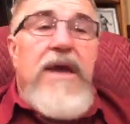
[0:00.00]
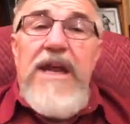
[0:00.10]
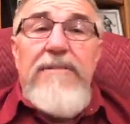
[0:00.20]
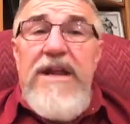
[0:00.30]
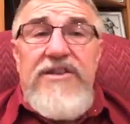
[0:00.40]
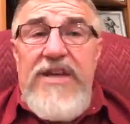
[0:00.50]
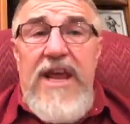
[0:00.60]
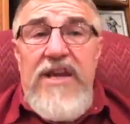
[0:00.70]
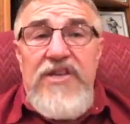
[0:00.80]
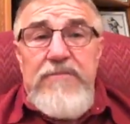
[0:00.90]
And I'm not
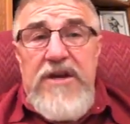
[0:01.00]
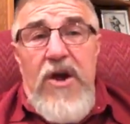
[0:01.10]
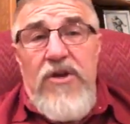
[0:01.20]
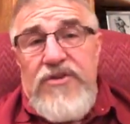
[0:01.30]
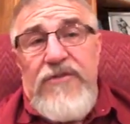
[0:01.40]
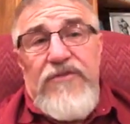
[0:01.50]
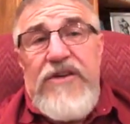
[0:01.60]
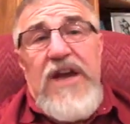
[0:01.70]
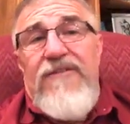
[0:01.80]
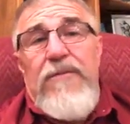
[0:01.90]
saying this because of
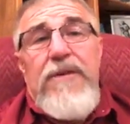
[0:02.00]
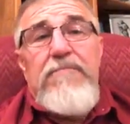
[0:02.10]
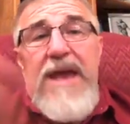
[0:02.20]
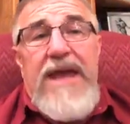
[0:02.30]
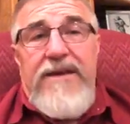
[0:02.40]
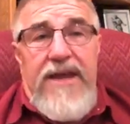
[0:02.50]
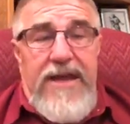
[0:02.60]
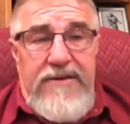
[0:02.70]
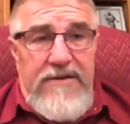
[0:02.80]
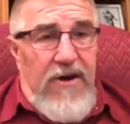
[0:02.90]
government
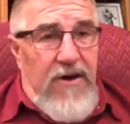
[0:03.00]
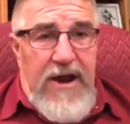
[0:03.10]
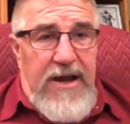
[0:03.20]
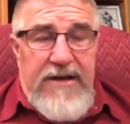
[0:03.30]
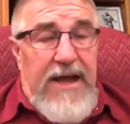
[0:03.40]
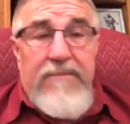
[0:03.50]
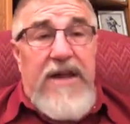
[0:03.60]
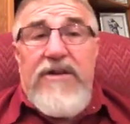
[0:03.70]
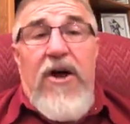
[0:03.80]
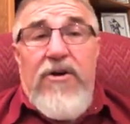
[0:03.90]
mandate, all right? Now, I'm
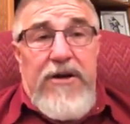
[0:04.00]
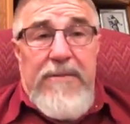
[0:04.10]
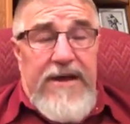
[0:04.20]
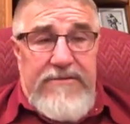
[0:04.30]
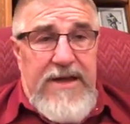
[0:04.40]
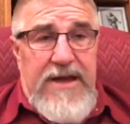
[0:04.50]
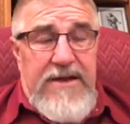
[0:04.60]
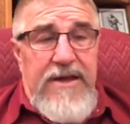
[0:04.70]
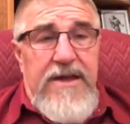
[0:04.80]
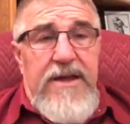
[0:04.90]
not talking about that.
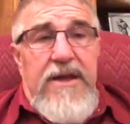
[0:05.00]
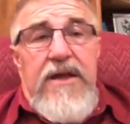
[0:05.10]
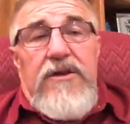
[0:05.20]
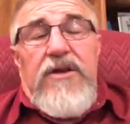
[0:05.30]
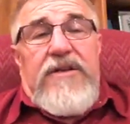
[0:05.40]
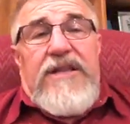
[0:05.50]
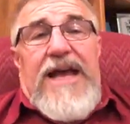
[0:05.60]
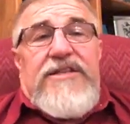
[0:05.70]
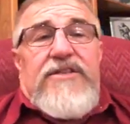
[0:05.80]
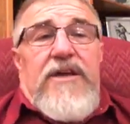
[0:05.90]
Look,
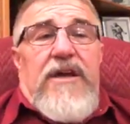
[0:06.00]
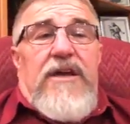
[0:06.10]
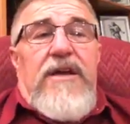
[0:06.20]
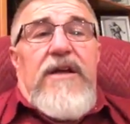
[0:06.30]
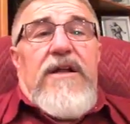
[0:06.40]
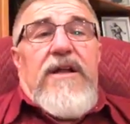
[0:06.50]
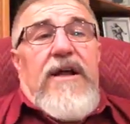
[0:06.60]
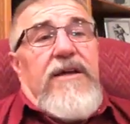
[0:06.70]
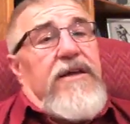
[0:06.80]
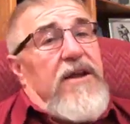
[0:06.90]
that's, uh,
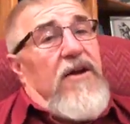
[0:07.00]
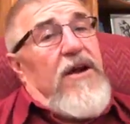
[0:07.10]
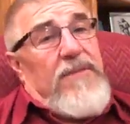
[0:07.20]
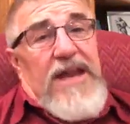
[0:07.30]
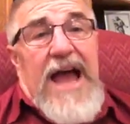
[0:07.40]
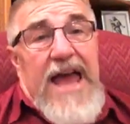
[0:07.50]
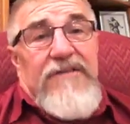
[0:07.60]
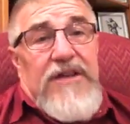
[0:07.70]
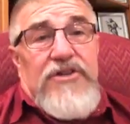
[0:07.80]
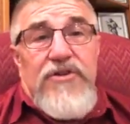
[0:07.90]
you know, I mean, I have
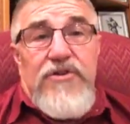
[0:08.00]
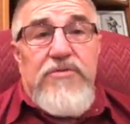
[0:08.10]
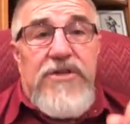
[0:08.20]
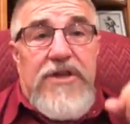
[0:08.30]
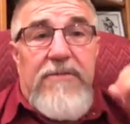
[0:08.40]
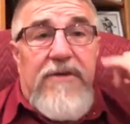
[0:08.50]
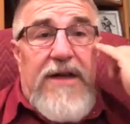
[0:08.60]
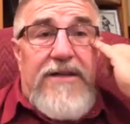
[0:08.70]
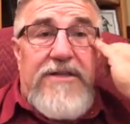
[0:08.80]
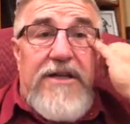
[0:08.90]
issues with some of
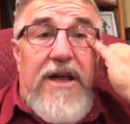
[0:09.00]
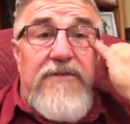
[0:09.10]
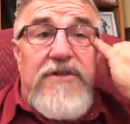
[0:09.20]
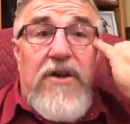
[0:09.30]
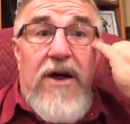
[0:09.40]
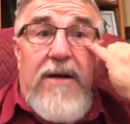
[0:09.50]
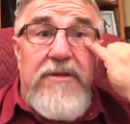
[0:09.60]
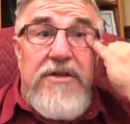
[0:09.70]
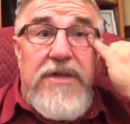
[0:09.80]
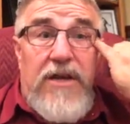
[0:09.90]
that stuff. So I'm
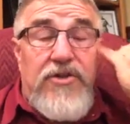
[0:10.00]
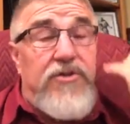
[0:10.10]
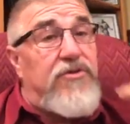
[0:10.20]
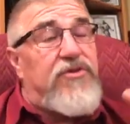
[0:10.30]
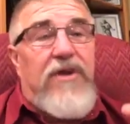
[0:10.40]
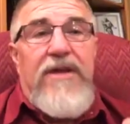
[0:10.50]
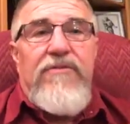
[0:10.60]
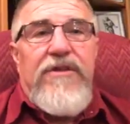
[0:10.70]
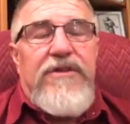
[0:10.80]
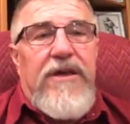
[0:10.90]
just, I'll shoot straight
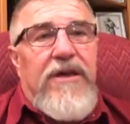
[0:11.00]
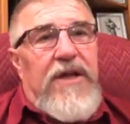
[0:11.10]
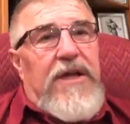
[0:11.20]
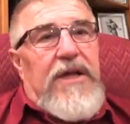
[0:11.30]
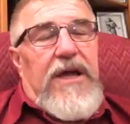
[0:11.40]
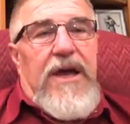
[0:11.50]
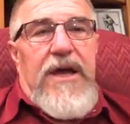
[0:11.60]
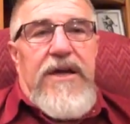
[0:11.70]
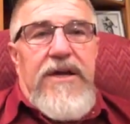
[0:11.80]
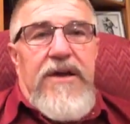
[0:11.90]
with you. Uh, uh
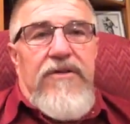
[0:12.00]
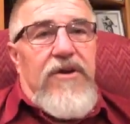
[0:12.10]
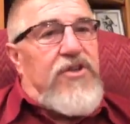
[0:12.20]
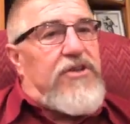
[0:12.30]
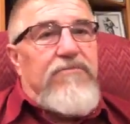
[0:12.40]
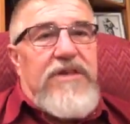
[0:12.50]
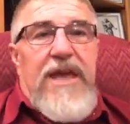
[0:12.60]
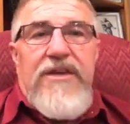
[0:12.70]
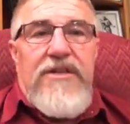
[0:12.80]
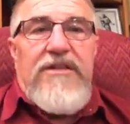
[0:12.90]
you know, there's some
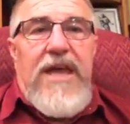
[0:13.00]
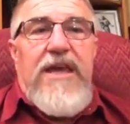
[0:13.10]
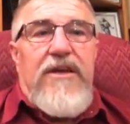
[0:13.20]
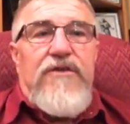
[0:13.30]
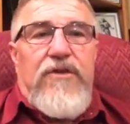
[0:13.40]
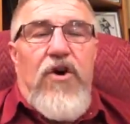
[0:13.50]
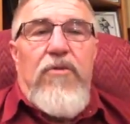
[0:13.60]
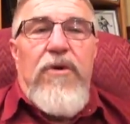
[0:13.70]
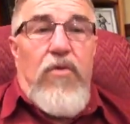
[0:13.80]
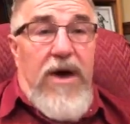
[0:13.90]
things that they control,
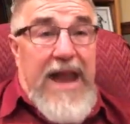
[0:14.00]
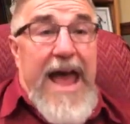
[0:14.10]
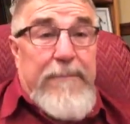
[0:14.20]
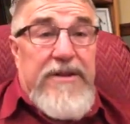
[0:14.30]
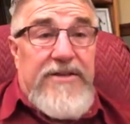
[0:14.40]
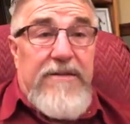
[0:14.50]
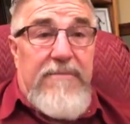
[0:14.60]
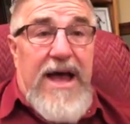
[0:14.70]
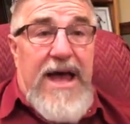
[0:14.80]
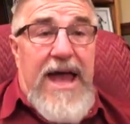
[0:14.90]
but what happens in
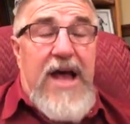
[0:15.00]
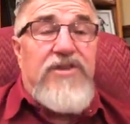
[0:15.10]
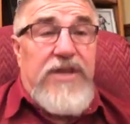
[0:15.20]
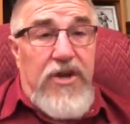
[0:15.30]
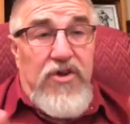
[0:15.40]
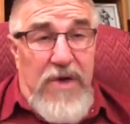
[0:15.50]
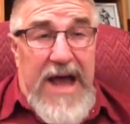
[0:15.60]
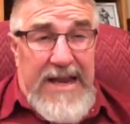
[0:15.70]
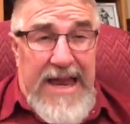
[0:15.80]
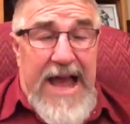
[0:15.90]
my house and who I
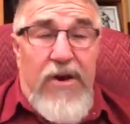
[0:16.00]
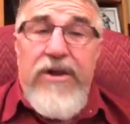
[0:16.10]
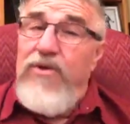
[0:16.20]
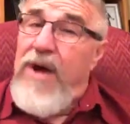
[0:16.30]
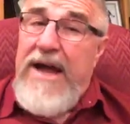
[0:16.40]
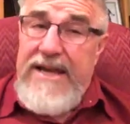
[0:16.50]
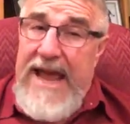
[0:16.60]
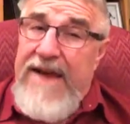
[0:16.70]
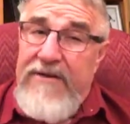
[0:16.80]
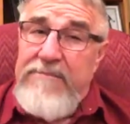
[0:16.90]
allow and who I can
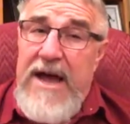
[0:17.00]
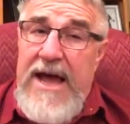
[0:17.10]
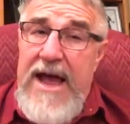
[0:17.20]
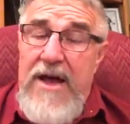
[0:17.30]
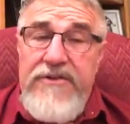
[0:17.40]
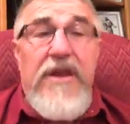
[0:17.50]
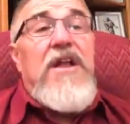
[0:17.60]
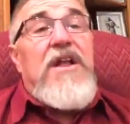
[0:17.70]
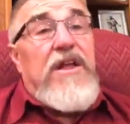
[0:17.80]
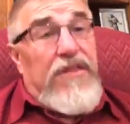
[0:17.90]
have in my house
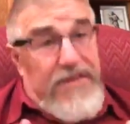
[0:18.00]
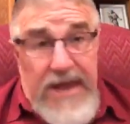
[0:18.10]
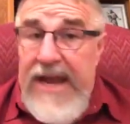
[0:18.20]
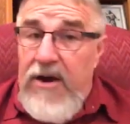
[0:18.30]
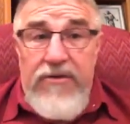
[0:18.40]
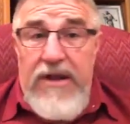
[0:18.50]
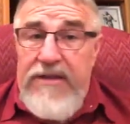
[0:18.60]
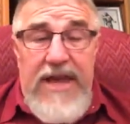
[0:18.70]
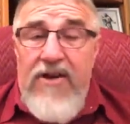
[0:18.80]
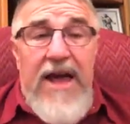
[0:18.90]
they don't
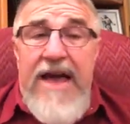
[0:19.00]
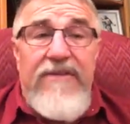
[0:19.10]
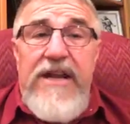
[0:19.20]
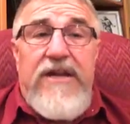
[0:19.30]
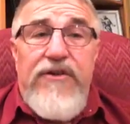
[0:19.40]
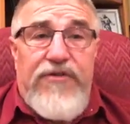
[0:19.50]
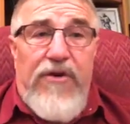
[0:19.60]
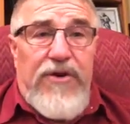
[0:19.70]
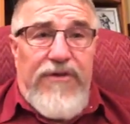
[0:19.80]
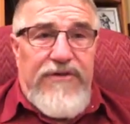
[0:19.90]
they don't have any
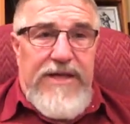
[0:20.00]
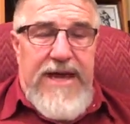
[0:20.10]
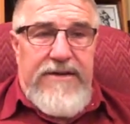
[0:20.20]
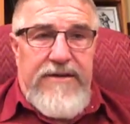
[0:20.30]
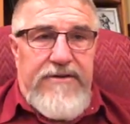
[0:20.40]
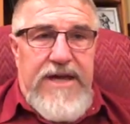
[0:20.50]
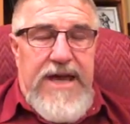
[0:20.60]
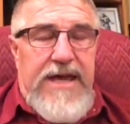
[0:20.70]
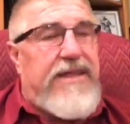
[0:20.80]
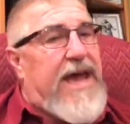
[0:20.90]
control over that.
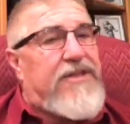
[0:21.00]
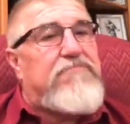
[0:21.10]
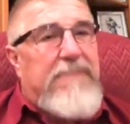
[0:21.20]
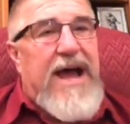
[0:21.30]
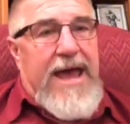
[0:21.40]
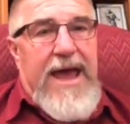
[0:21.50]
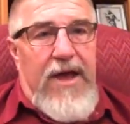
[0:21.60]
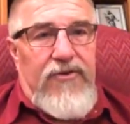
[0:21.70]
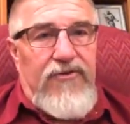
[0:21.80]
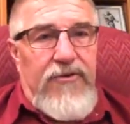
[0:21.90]
Okay, that's my
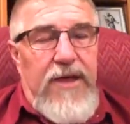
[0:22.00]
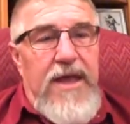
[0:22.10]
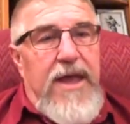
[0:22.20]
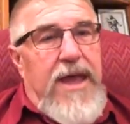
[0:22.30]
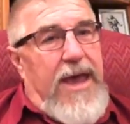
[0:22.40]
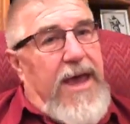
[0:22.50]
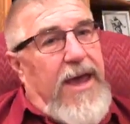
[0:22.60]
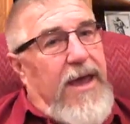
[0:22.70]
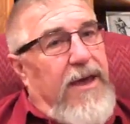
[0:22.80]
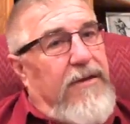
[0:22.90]
house.
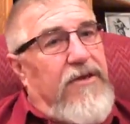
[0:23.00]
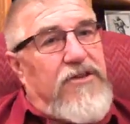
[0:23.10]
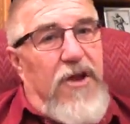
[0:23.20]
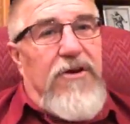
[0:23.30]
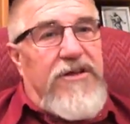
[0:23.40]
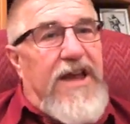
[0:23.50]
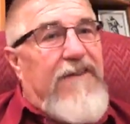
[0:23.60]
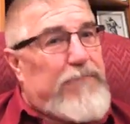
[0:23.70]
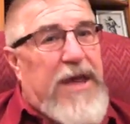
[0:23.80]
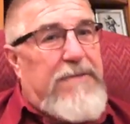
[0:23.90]
And as long as
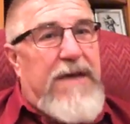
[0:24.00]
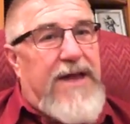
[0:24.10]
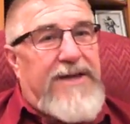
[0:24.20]
I've paid my